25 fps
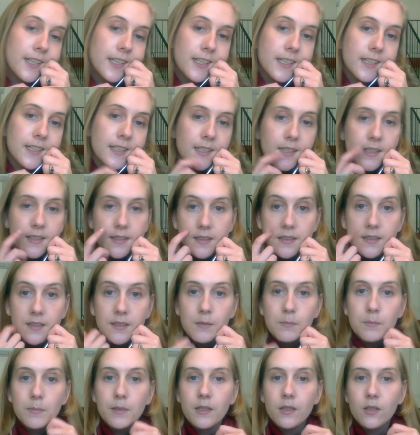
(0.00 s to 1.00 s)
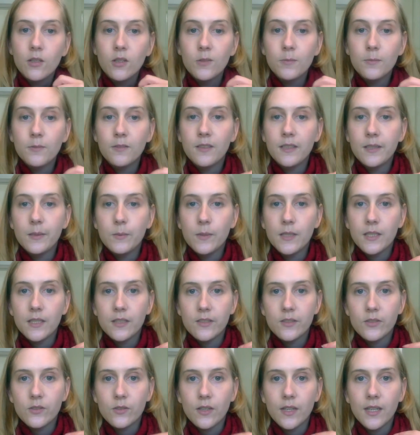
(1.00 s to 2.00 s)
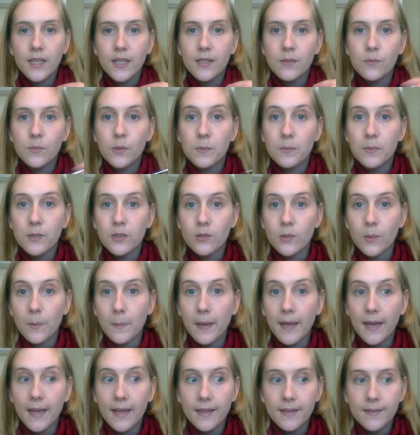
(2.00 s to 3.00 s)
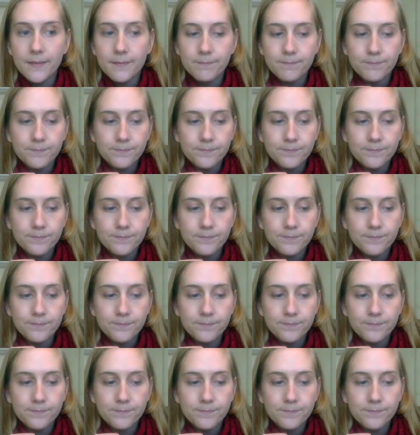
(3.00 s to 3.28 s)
But hopefully when it's dry, it won't be so bad.